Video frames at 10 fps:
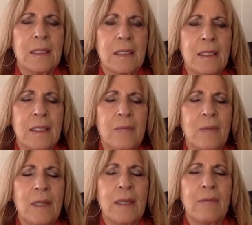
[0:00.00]
in
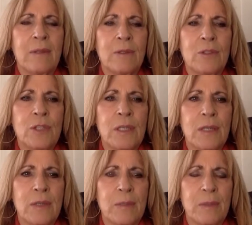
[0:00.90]
my
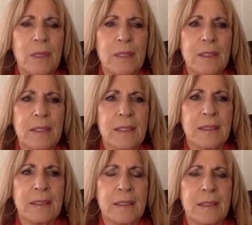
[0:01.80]
evolutionary process,
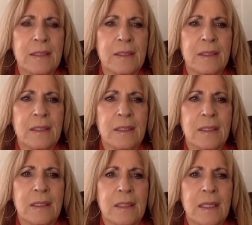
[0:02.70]

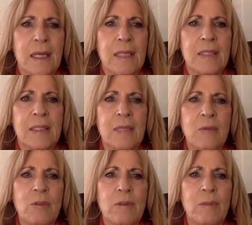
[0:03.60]
I seem to
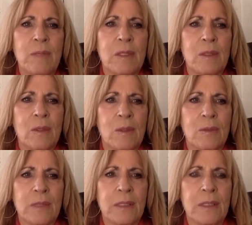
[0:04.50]
have been
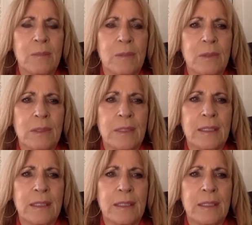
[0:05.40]
only a boy